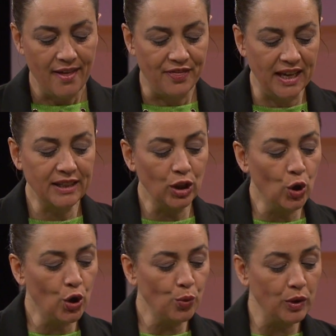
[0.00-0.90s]
then the
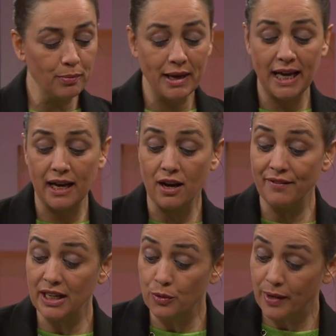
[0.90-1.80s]
Lord will make a
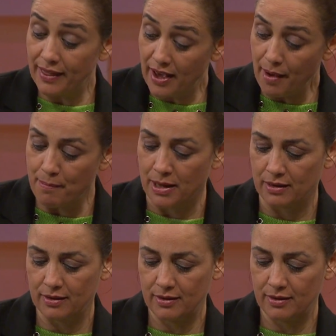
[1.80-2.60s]
covenant with him.